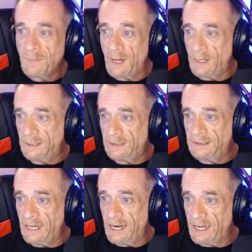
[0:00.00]

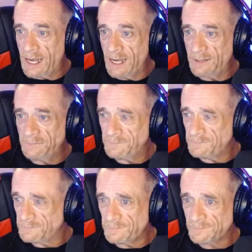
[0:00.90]
And again,
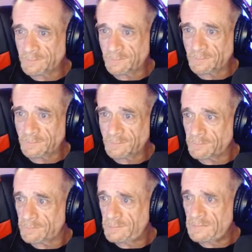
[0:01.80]

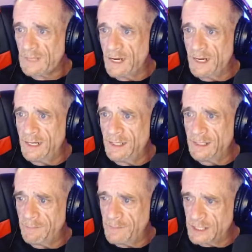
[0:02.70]

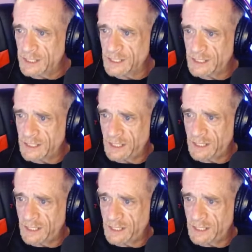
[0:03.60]
let me just